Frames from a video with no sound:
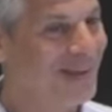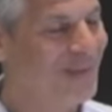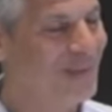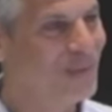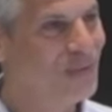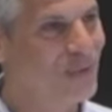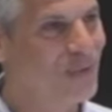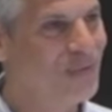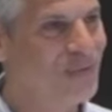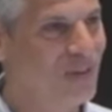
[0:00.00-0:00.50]

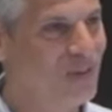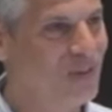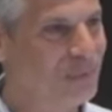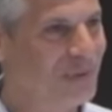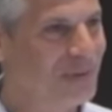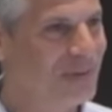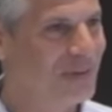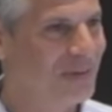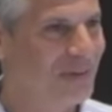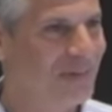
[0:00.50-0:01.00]
And so
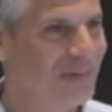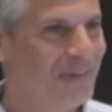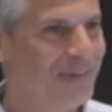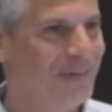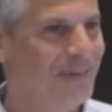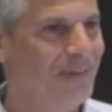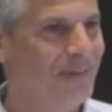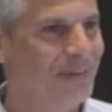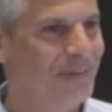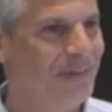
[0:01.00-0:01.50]
Facebook
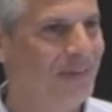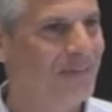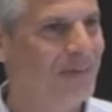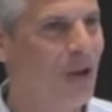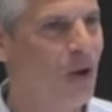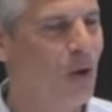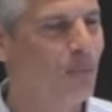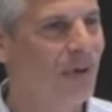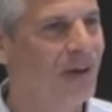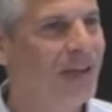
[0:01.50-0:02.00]

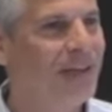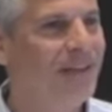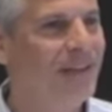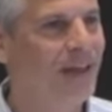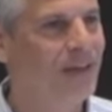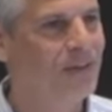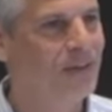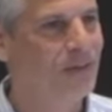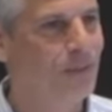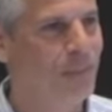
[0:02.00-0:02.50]
is now
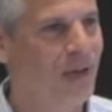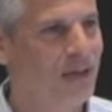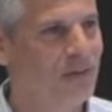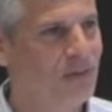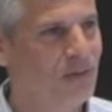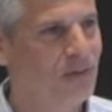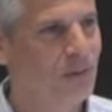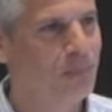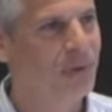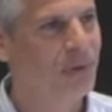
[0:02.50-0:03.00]
bringing that to the
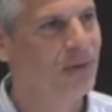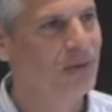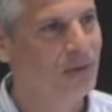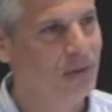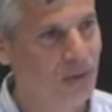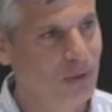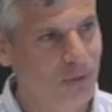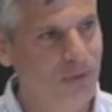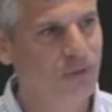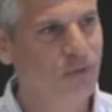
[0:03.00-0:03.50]
masses,
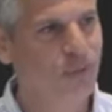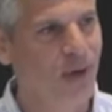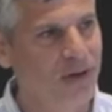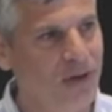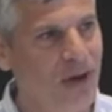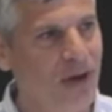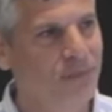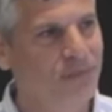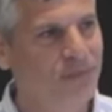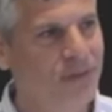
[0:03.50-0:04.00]
but the
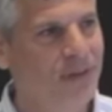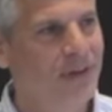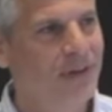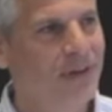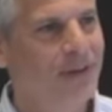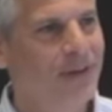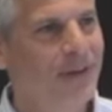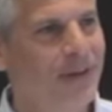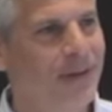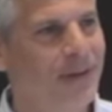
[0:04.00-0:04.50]
trade-off